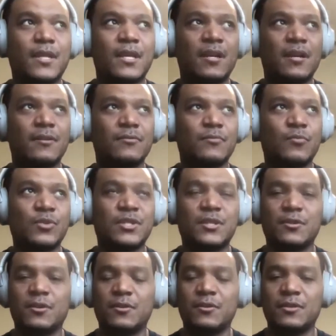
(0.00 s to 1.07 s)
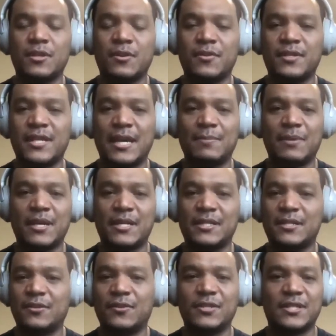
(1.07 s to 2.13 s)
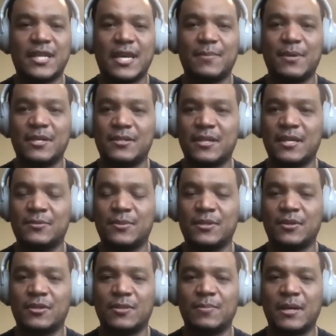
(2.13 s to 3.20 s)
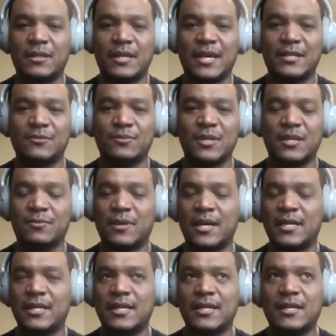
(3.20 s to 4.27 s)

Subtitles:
We're still, the timeline is still the same as we talked about last week, right?